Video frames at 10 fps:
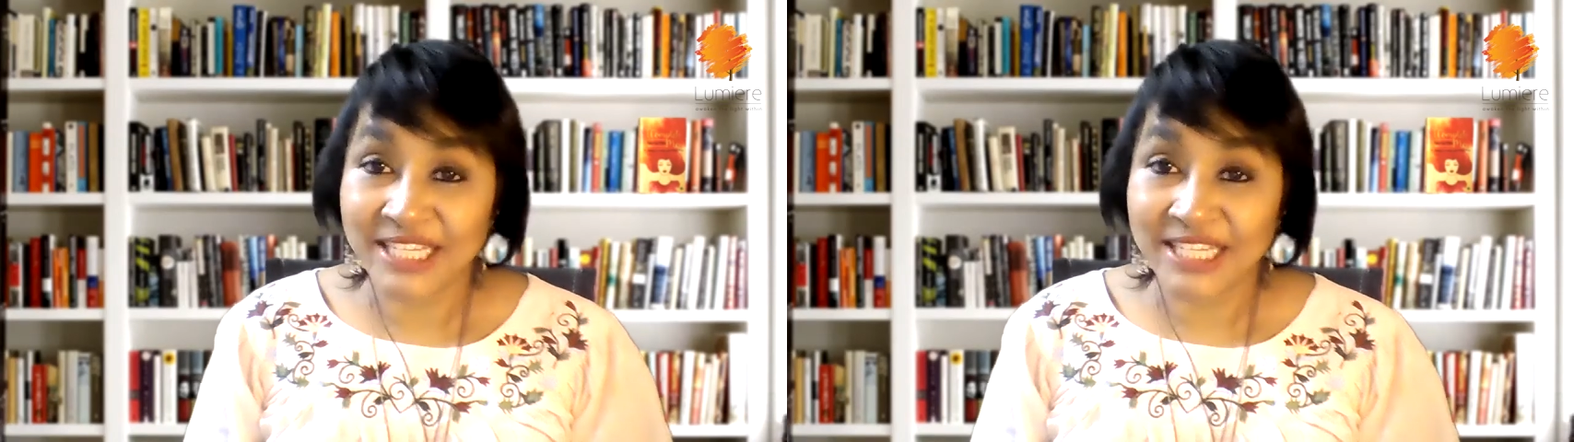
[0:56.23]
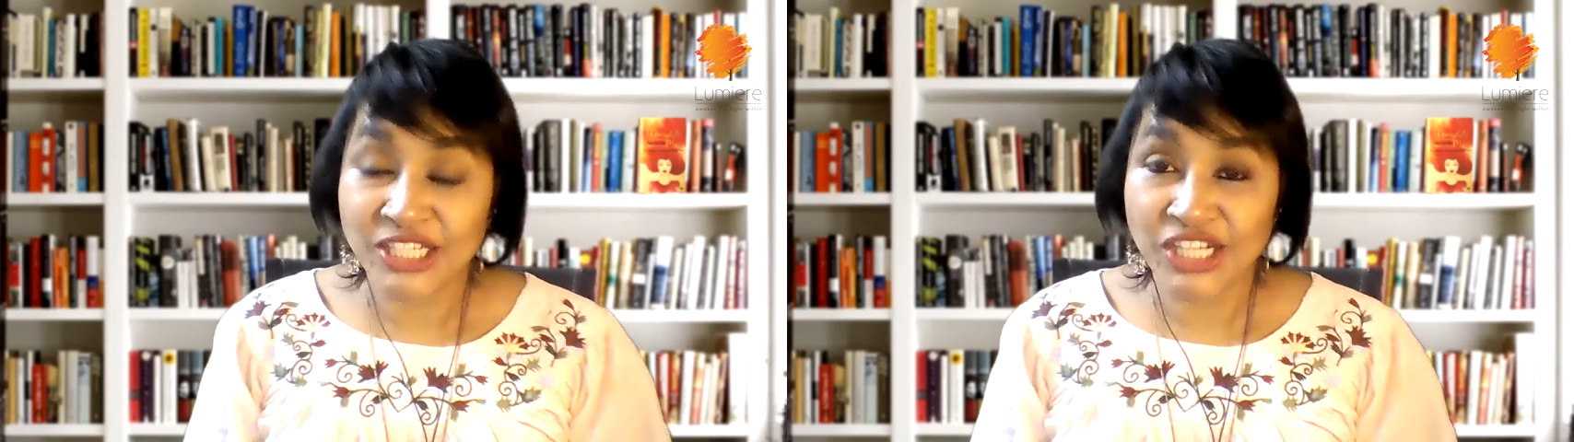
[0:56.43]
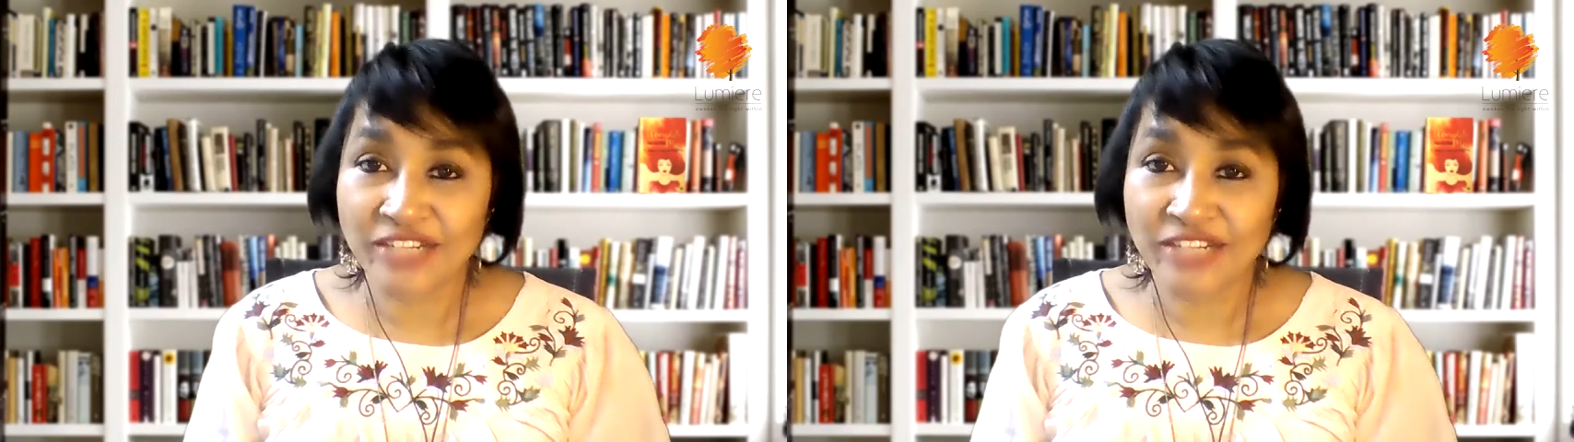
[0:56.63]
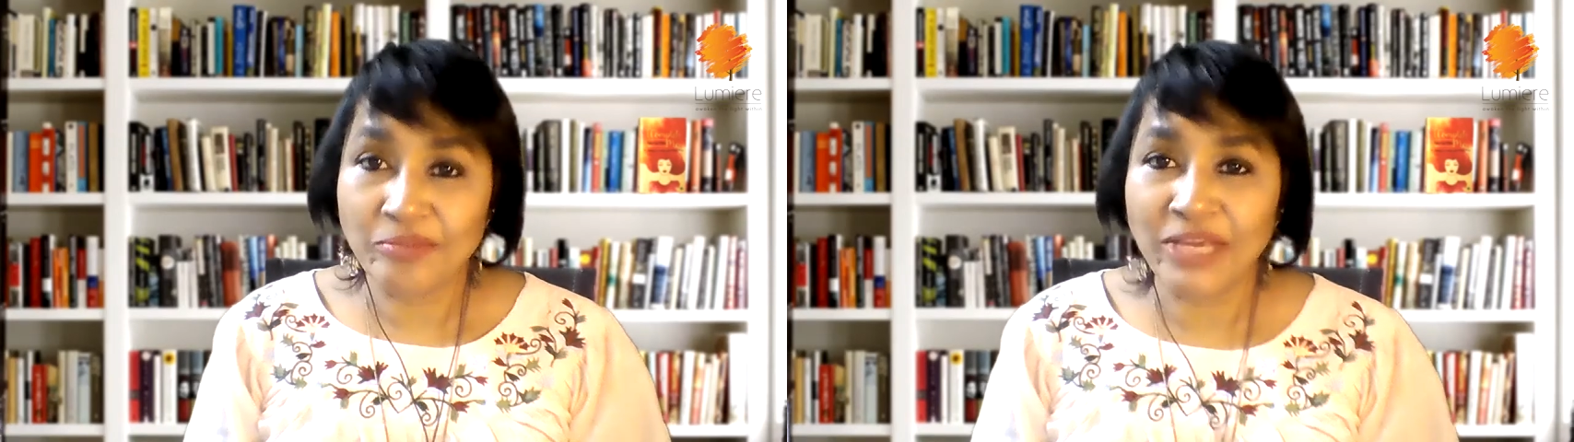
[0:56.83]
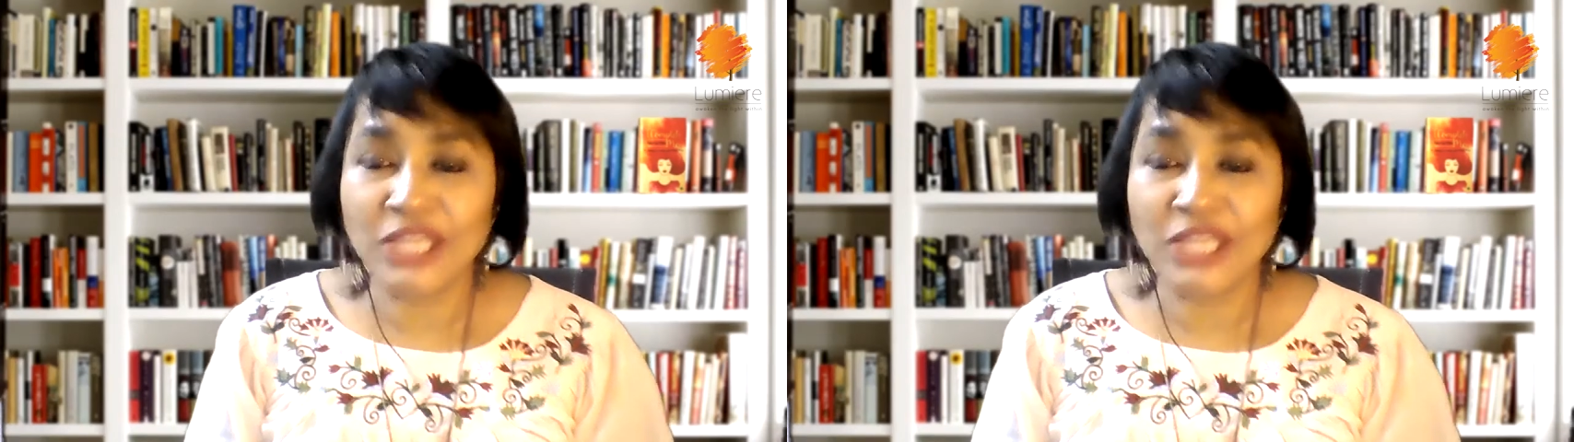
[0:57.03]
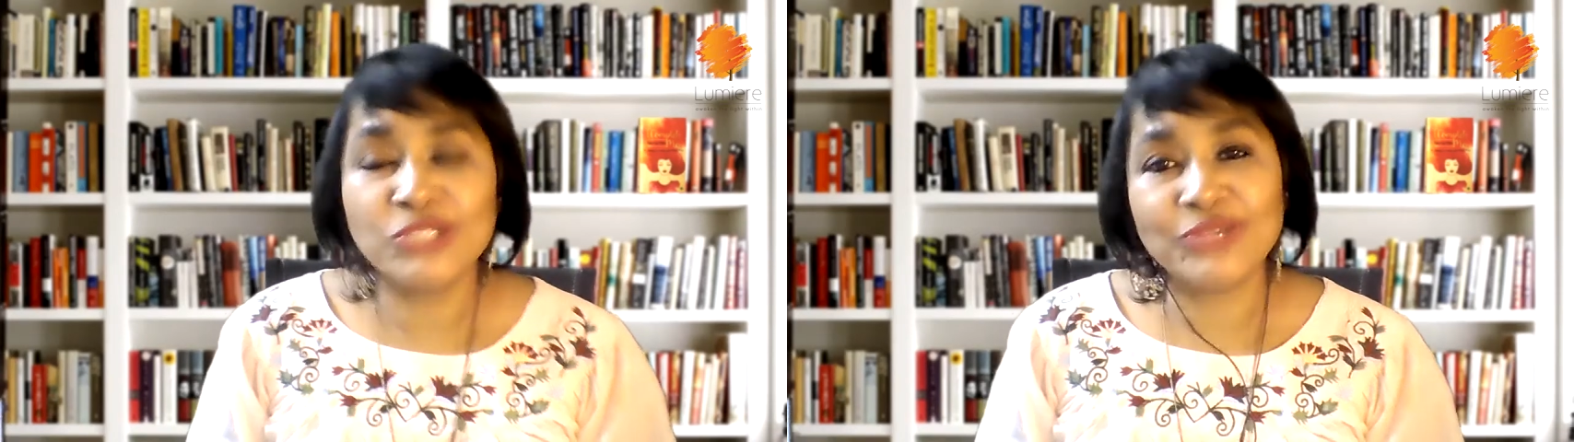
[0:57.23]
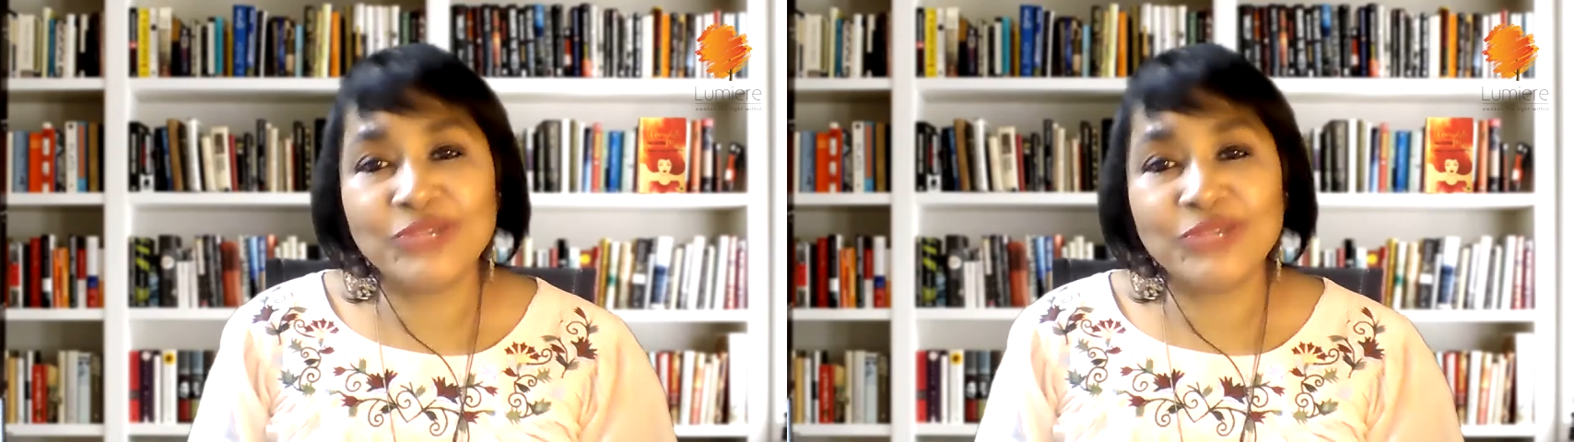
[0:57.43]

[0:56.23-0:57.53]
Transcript: initiated me into the